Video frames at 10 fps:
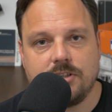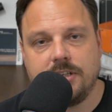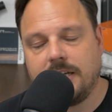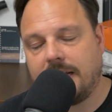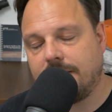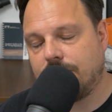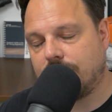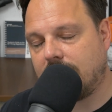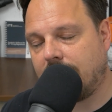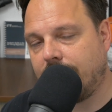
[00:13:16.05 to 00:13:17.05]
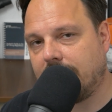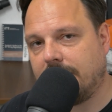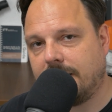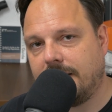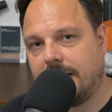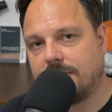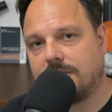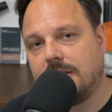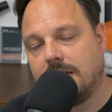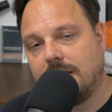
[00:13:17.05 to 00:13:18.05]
so you can just directly connect